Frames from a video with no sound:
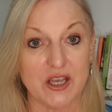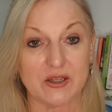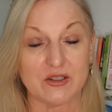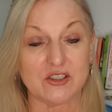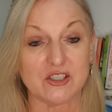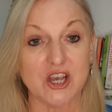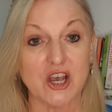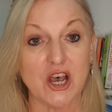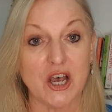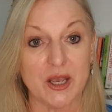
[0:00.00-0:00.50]

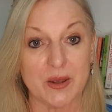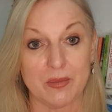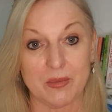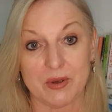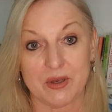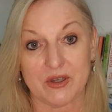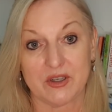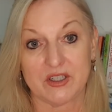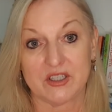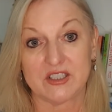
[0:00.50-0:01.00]
type
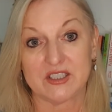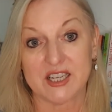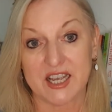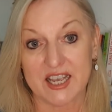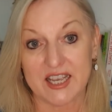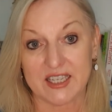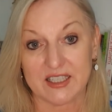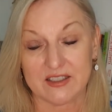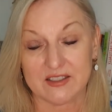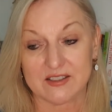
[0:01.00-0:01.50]

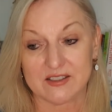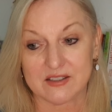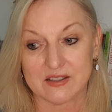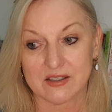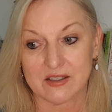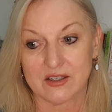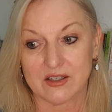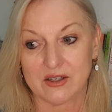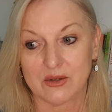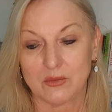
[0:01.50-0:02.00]
dates
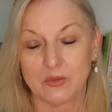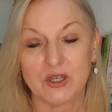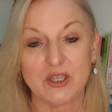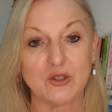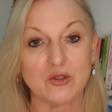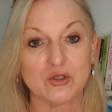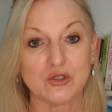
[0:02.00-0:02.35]
where you're